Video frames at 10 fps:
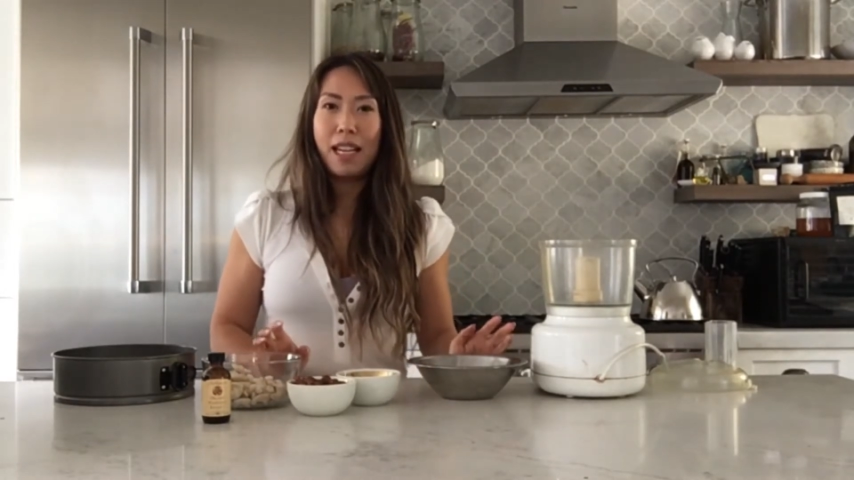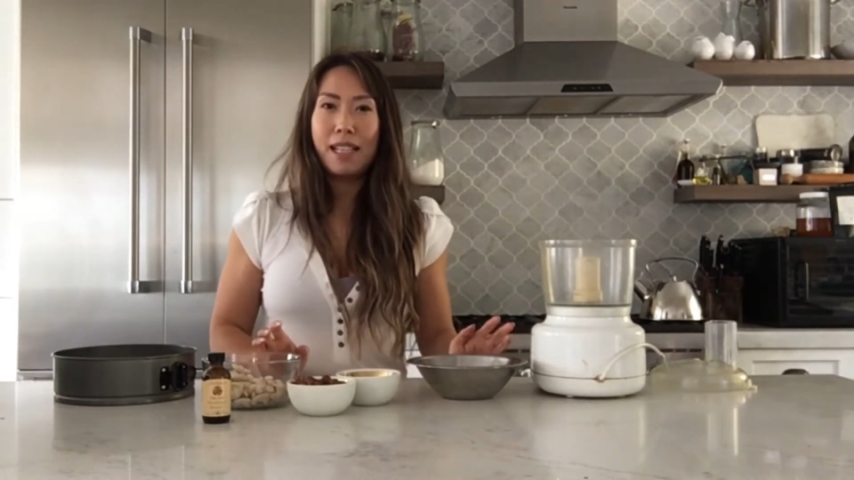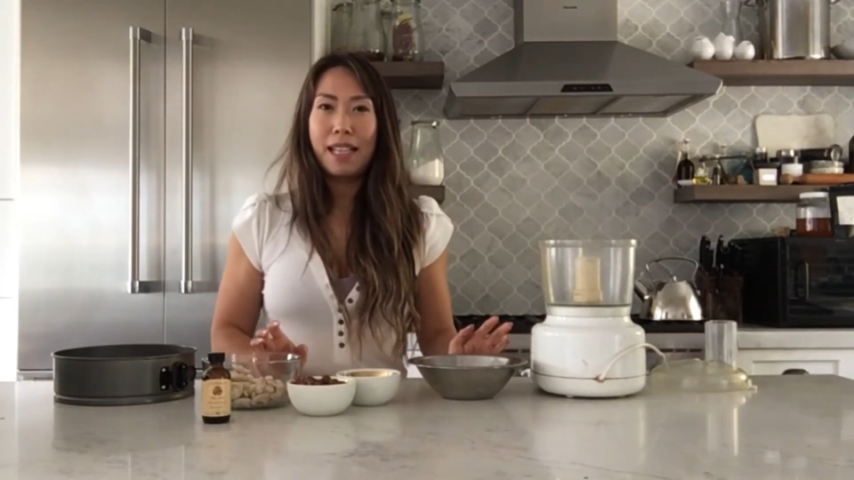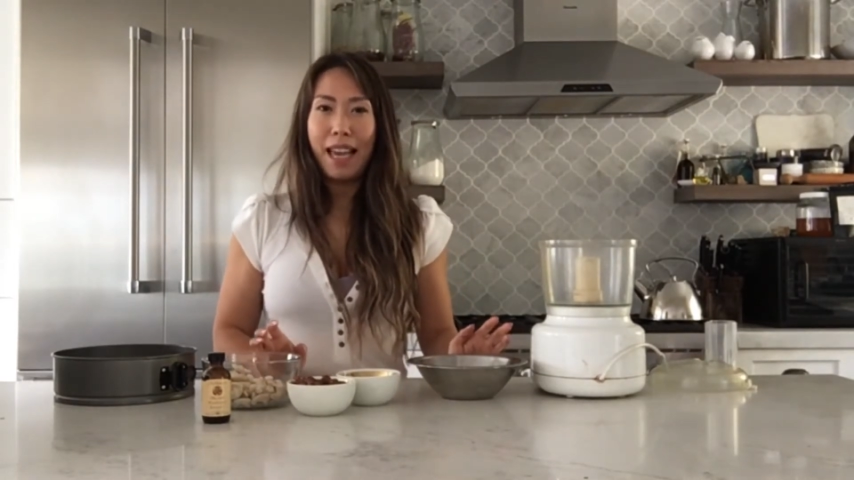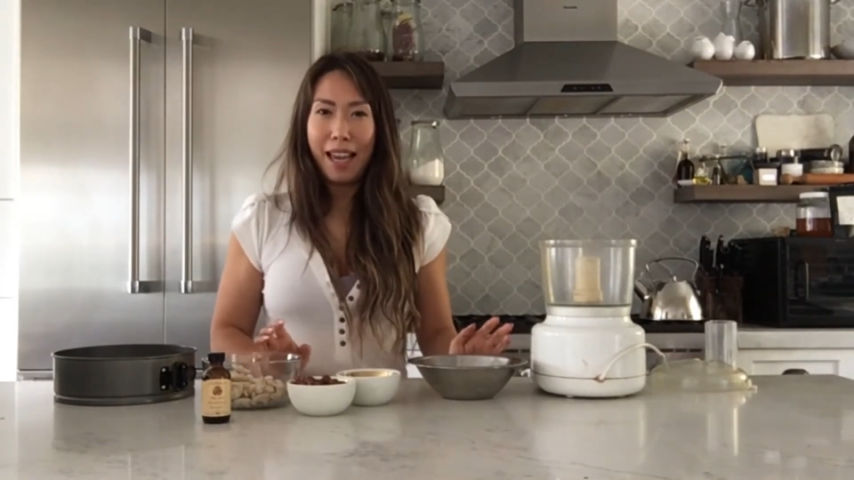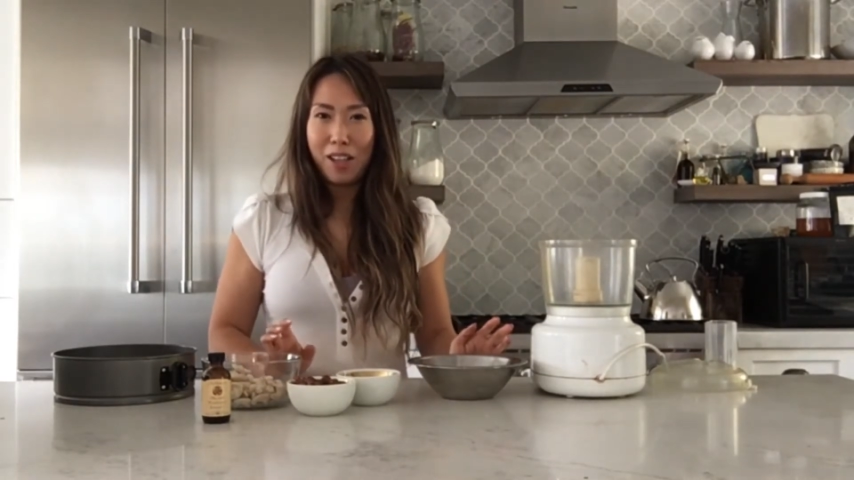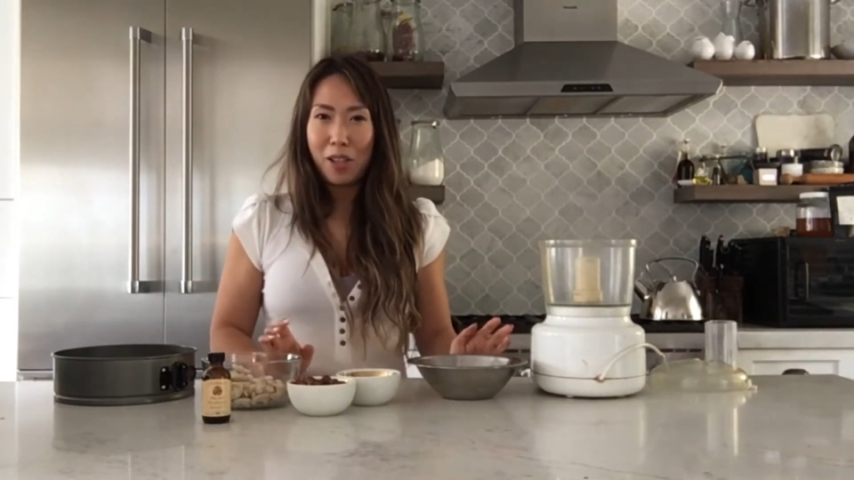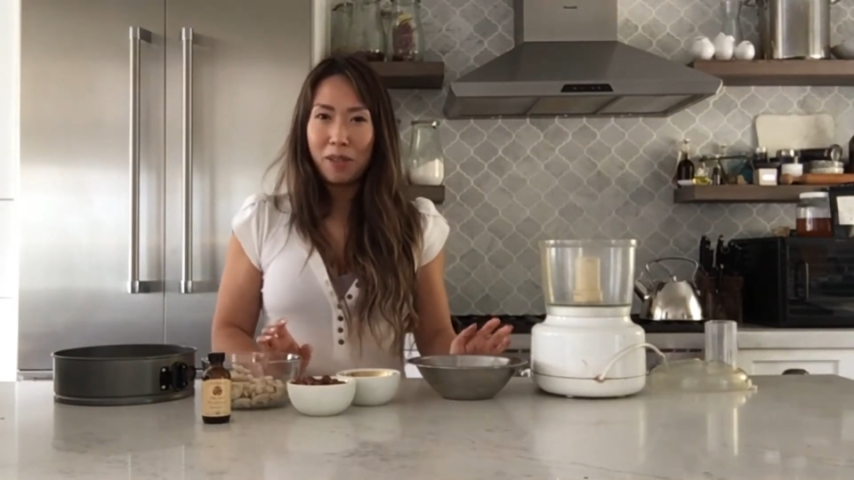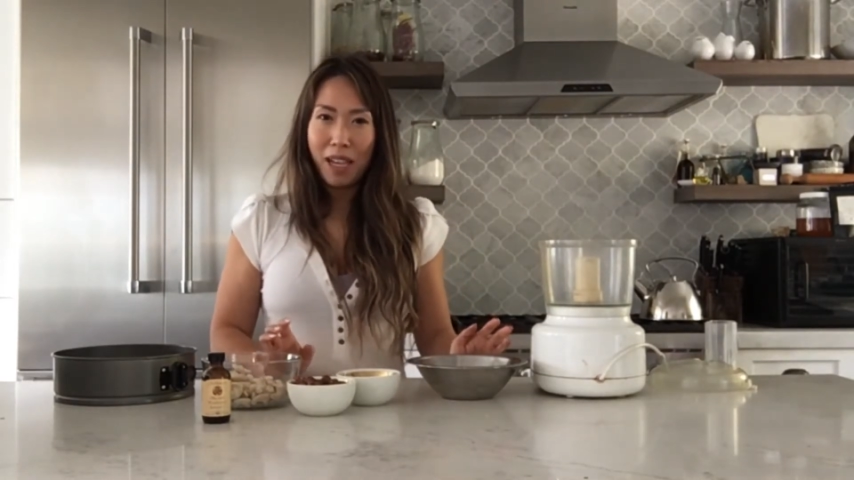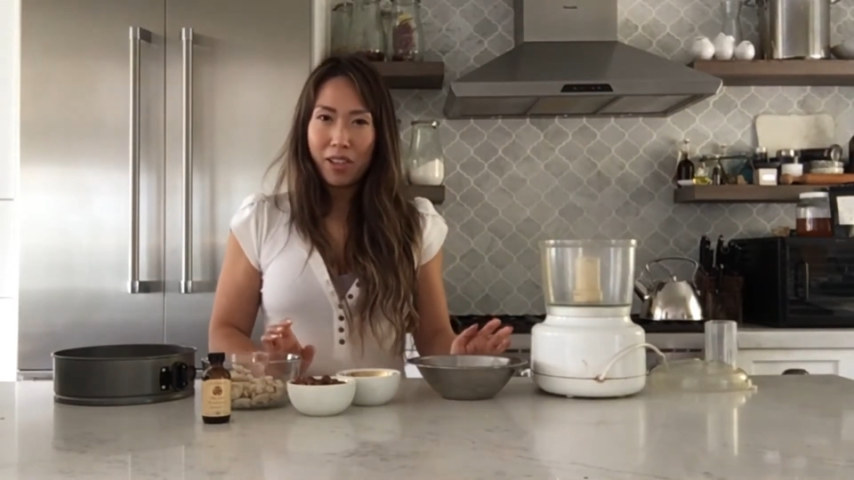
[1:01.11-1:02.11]
is a
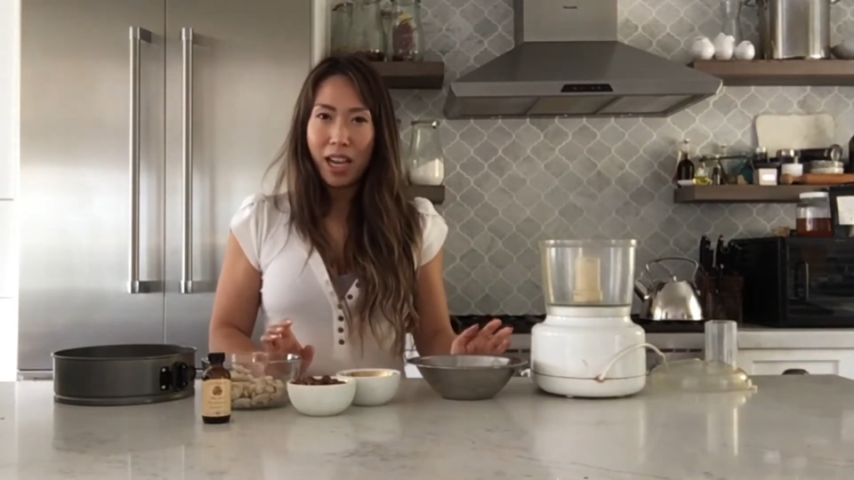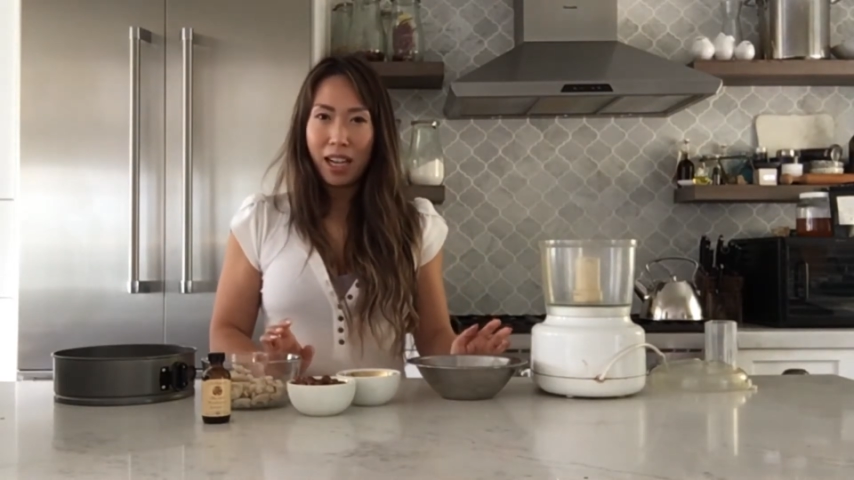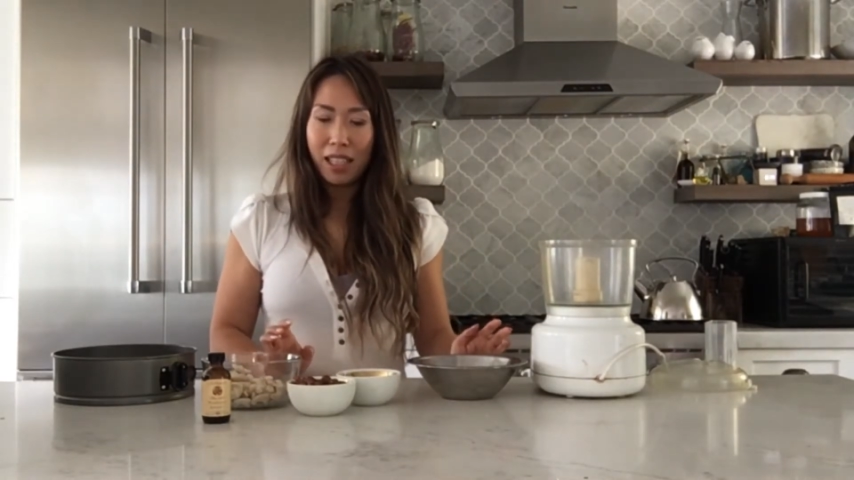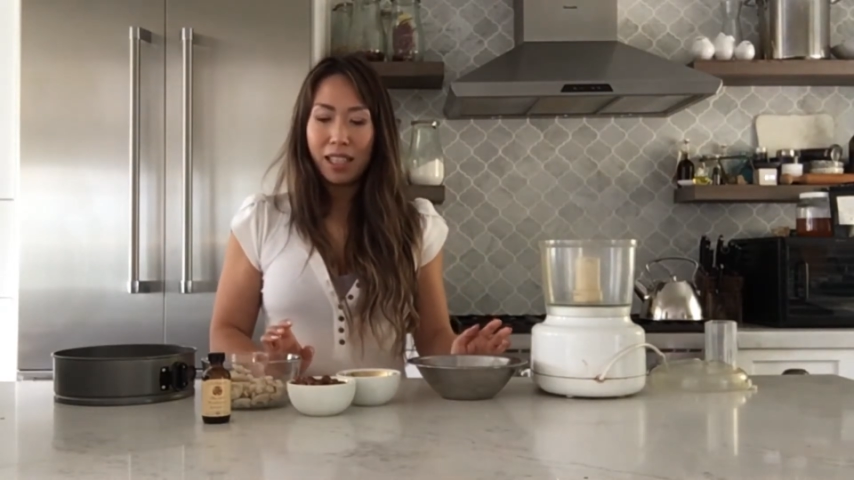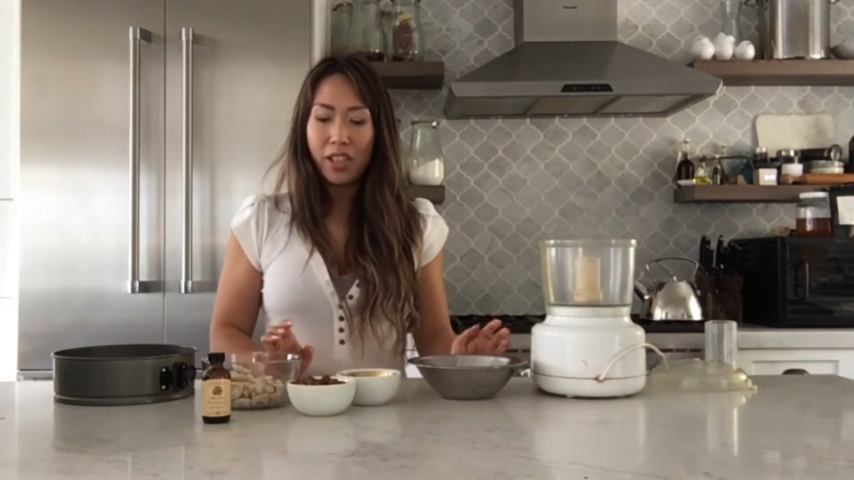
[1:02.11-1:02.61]
hazelnut chocolate